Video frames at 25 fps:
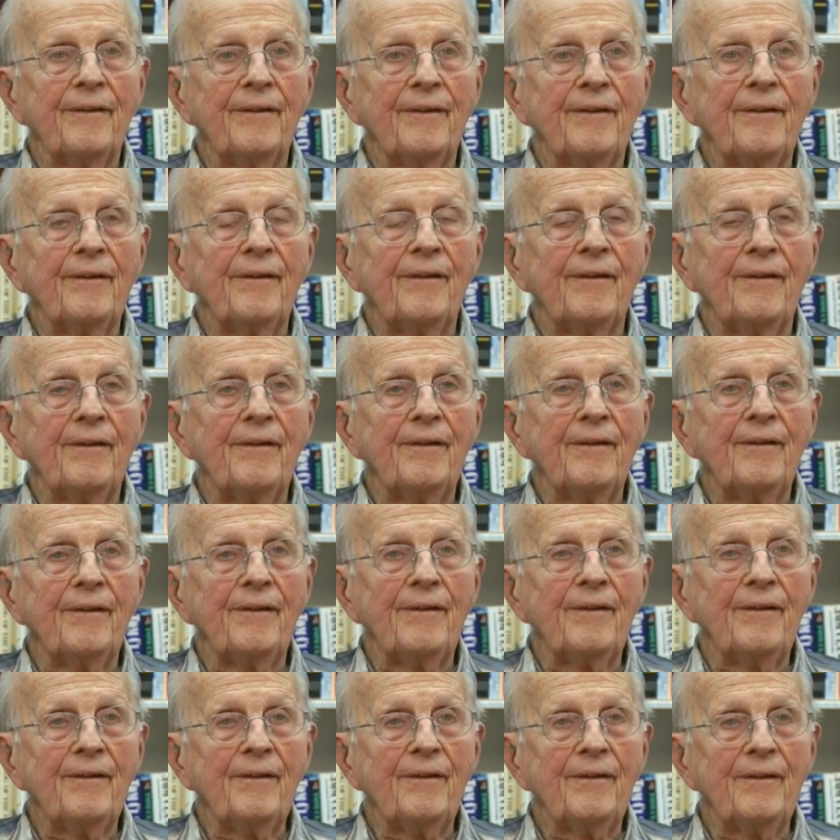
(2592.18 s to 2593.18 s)
So you
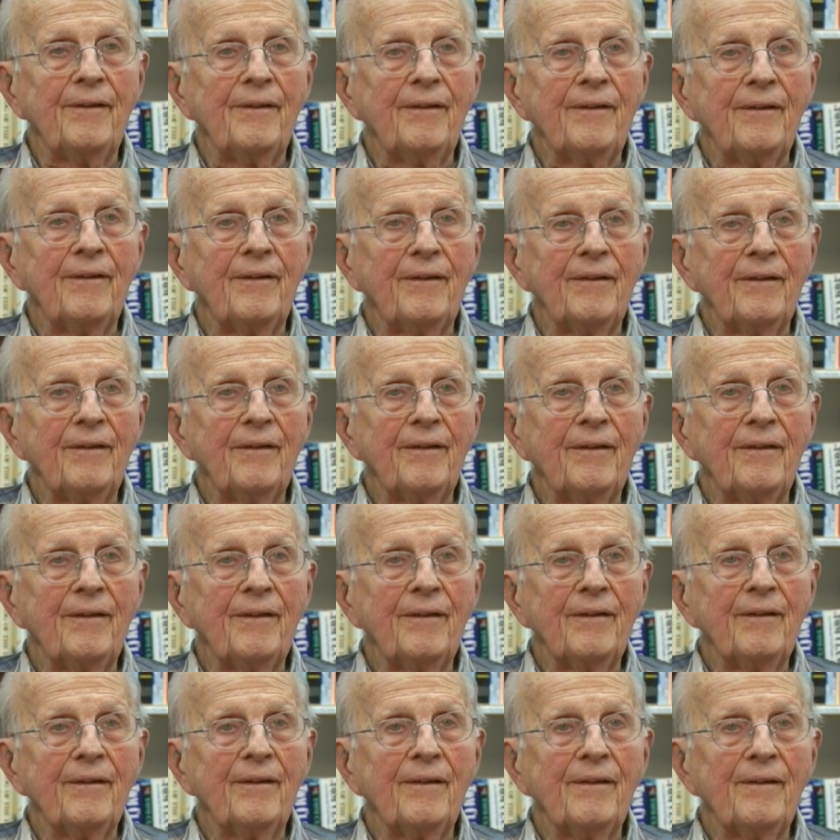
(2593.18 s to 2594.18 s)
really fell into
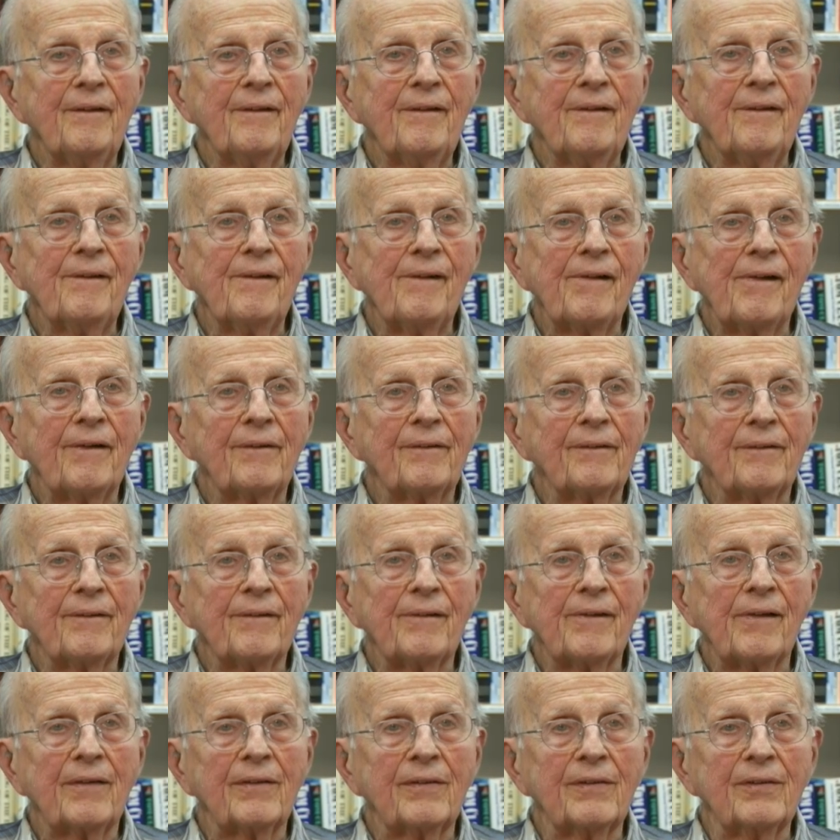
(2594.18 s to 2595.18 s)
something that you really
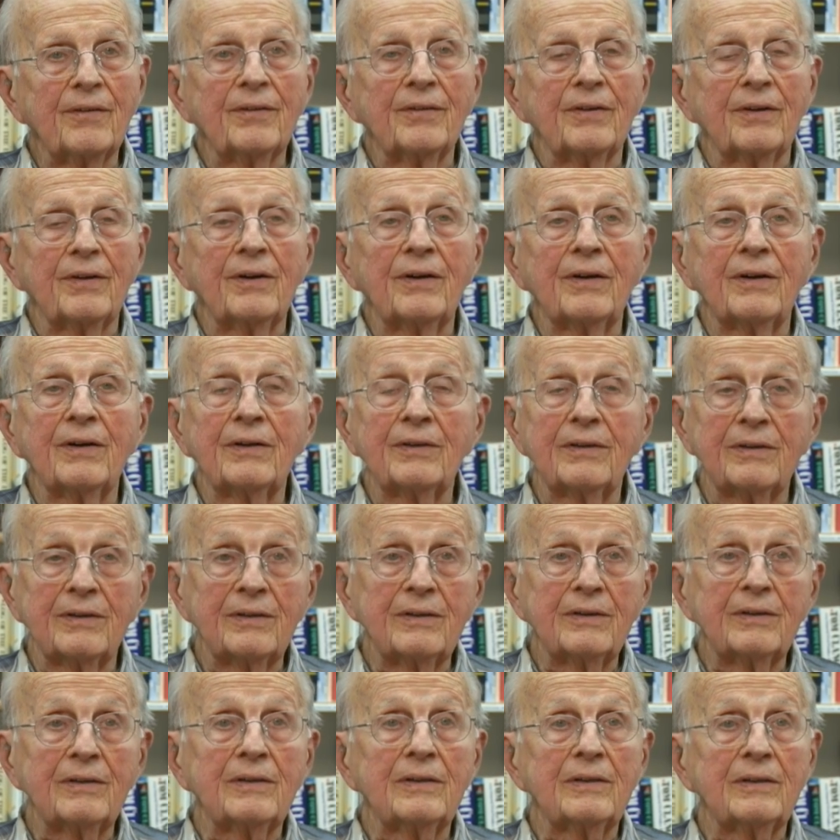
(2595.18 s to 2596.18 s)
enjoyed then? Oh, yeah.
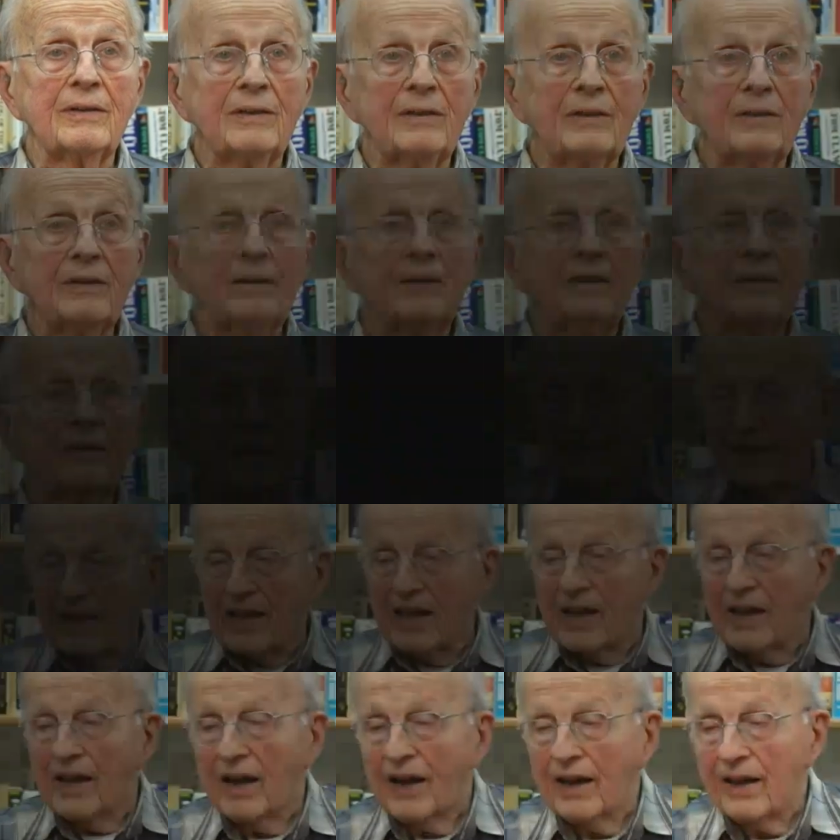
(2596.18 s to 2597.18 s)

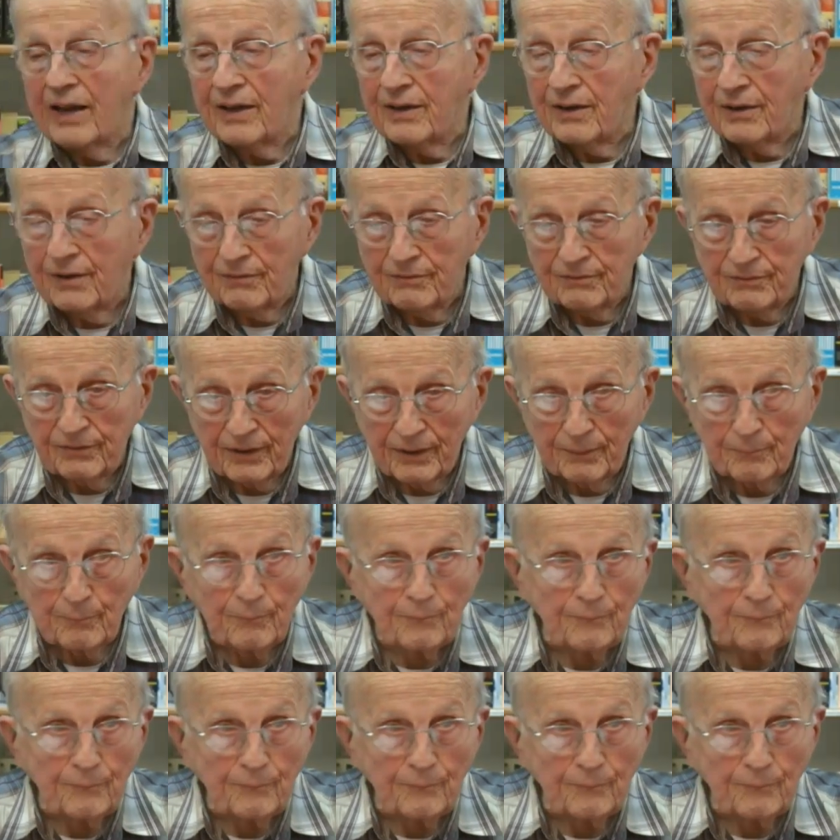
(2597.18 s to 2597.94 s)
I have